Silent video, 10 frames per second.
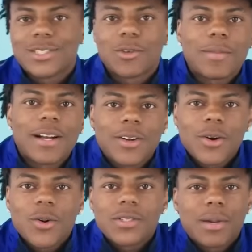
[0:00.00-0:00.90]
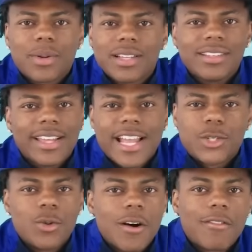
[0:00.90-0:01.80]
That's one of my goals. I'm probably like
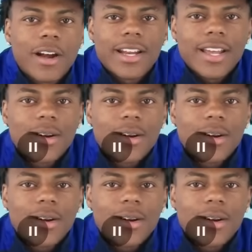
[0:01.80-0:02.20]
at twelve right